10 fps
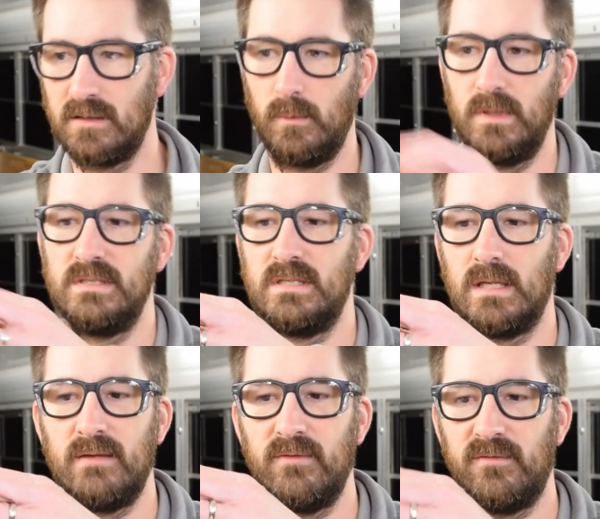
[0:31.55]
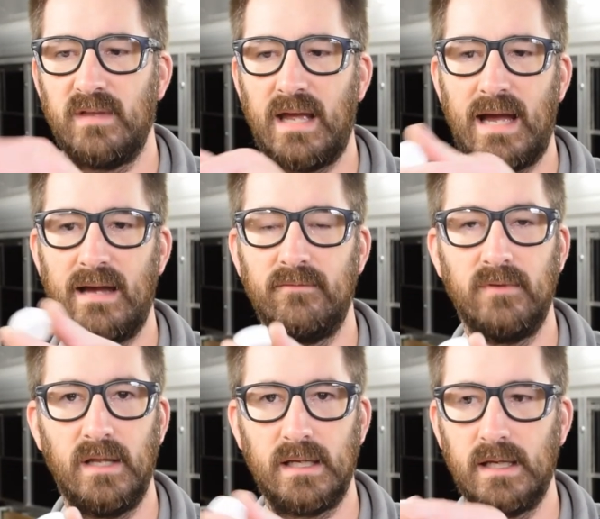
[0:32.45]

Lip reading: the ones that even if they have like